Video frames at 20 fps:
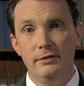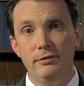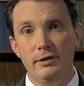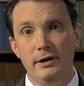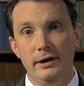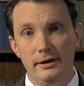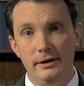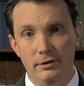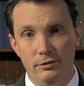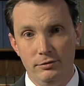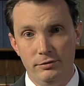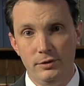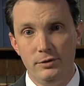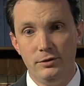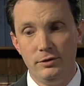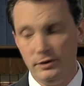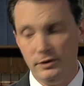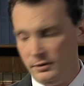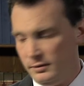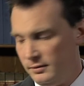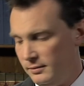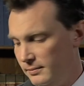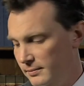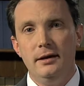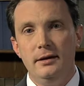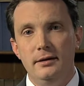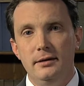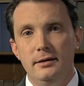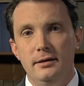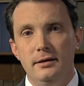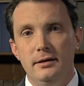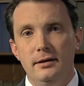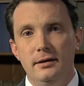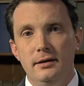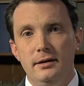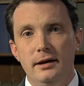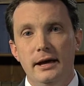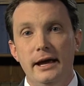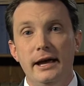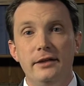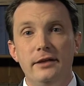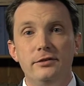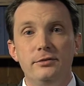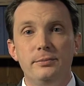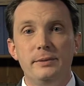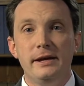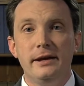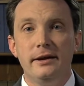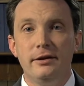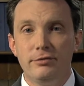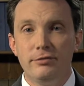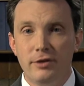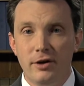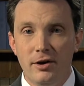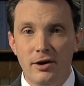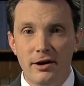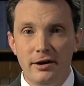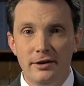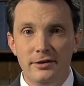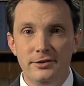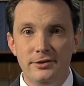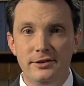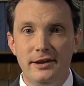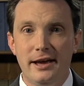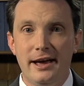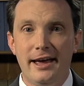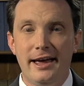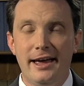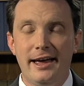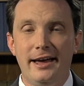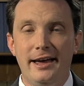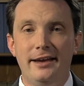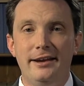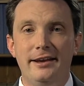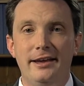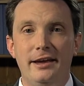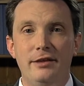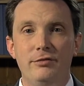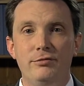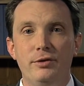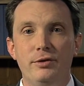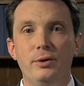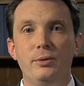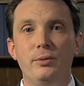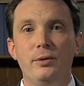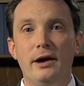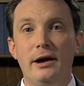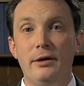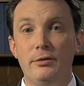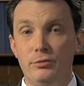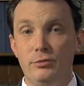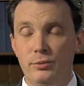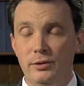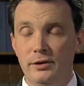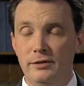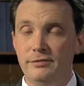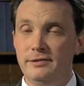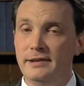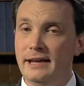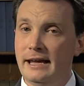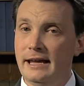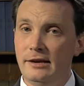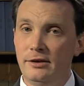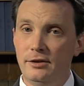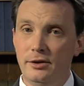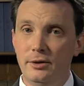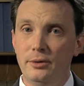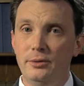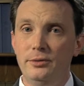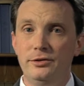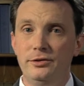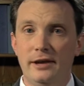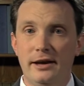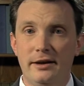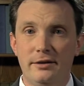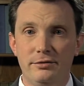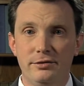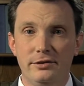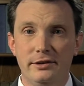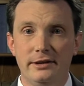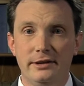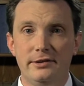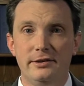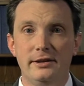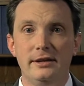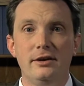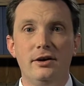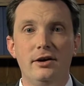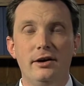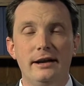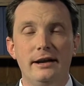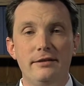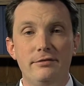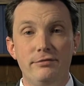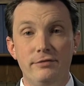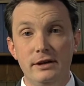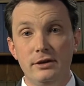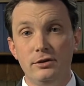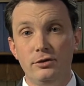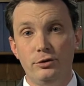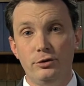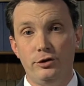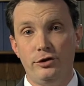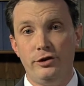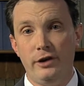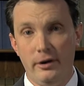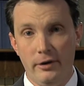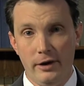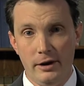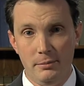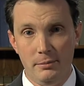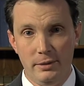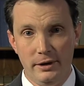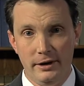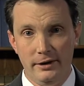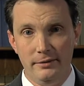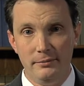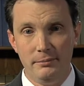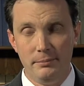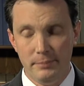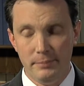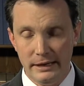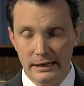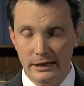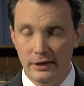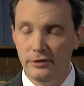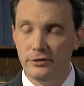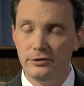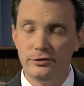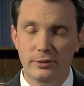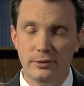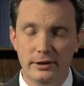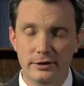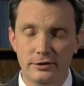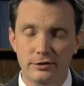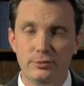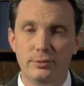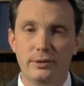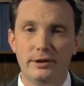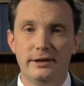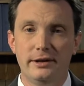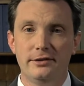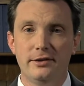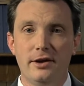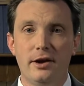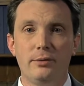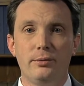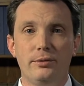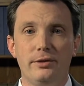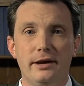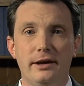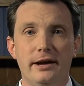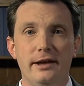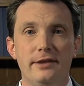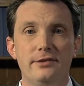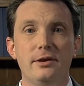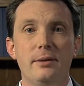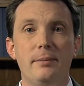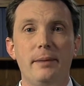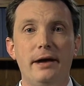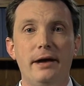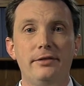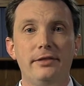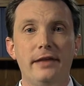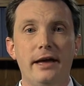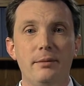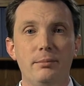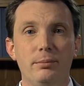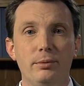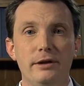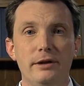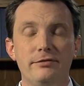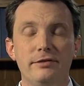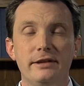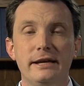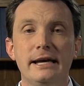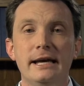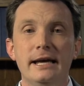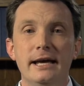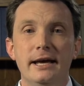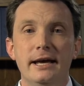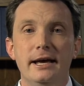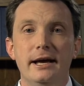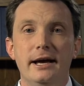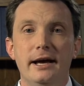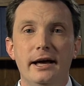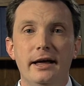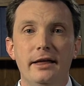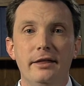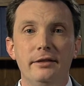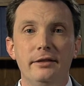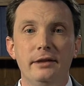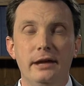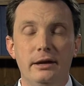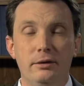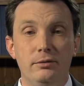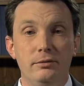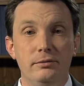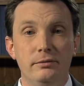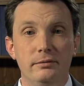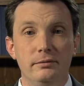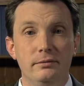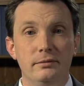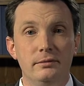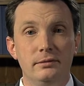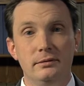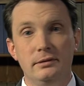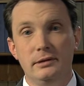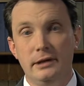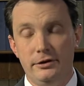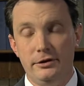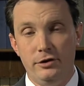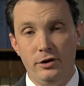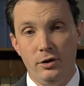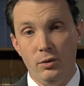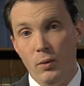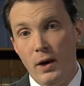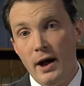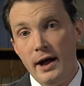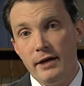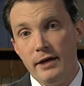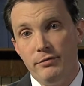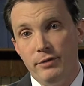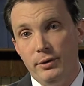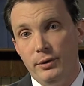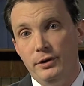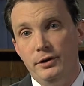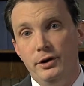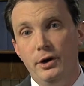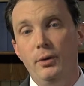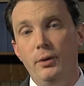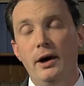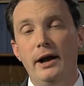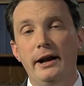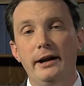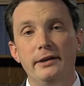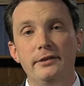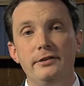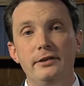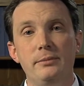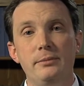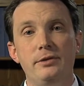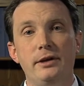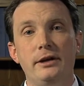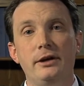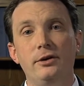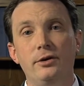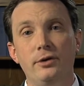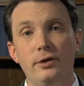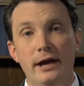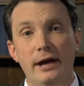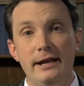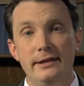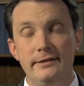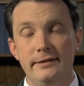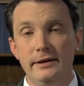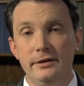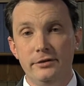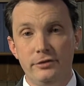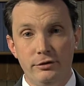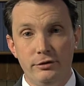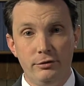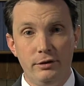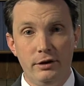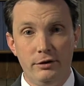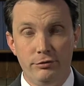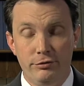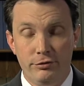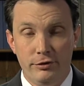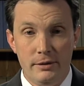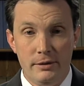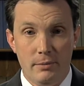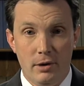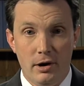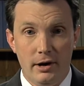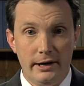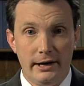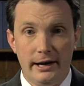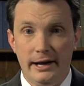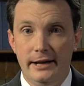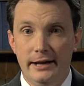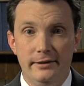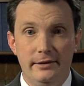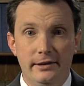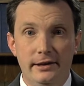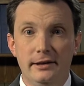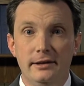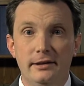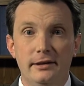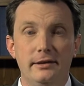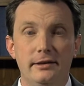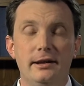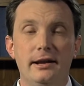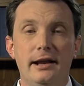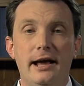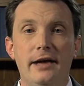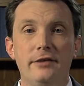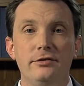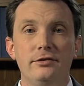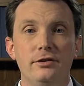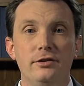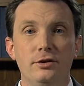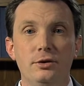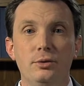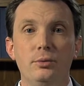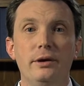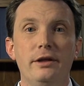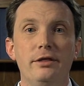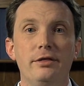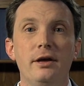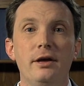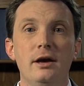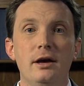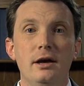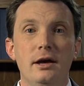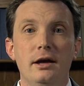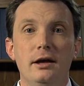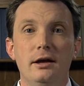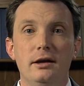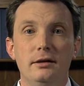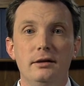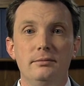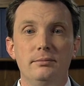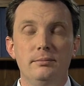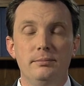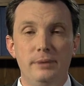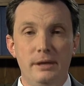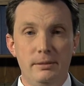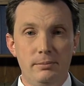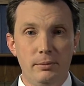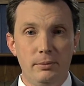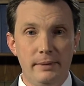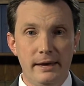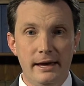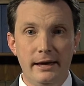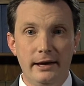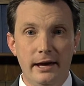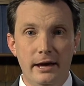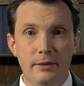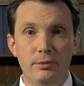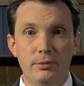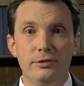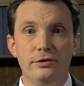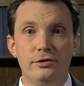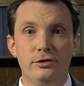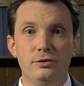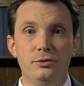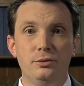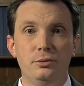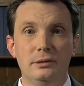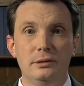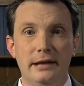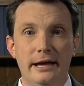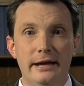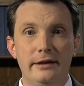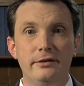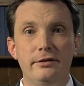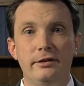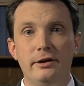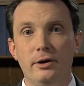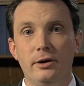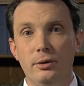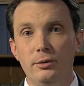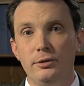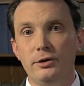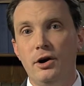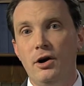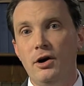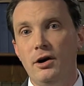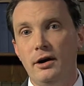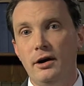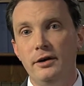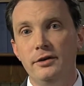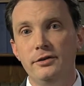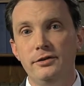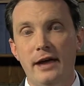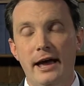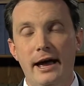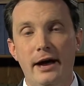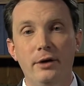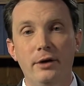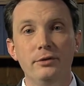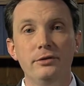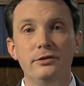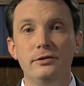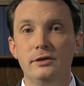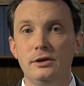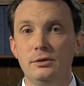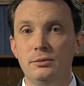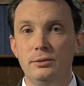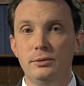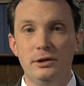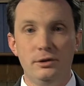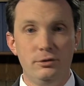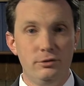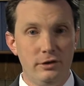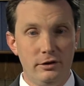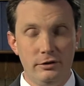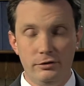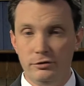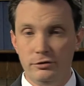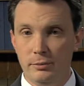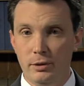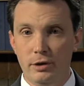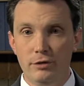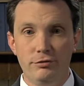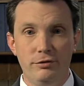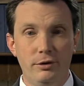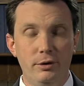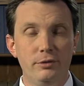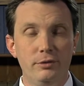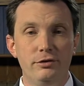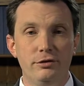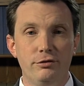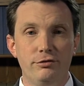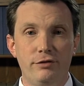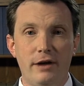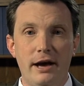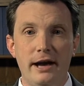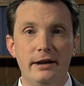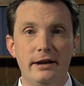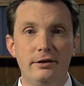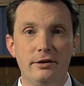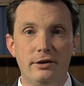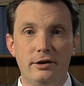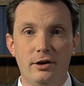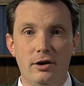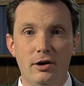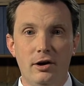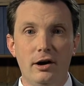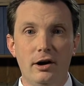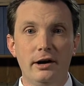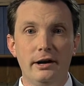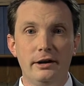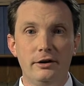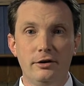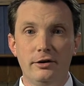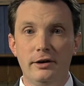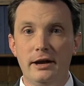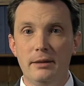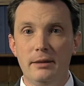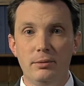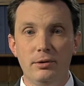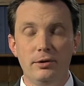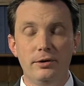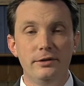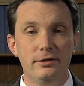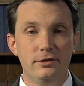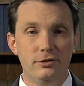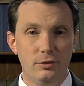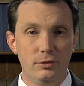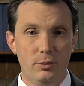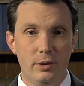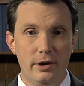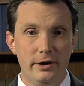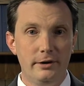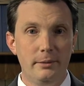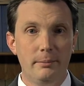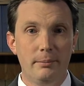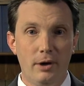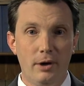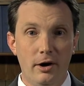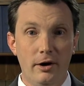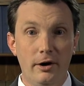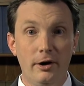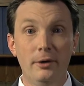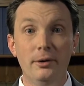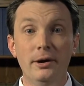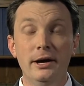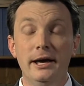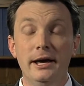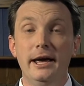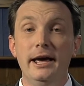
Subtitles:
the very near future. And speaking of cars, I had a vote where I was one of 10 no's out of 60 on a vehicle sharing bill. So I just wanted to talk with you guys about that briefly and let you know why I voted no on it. It seems like a good idea. It's a free market idea. It has to do with people being able to lend their own cars out. You would use a smartphone to find a car in your neighborhood that you wanted to borrow,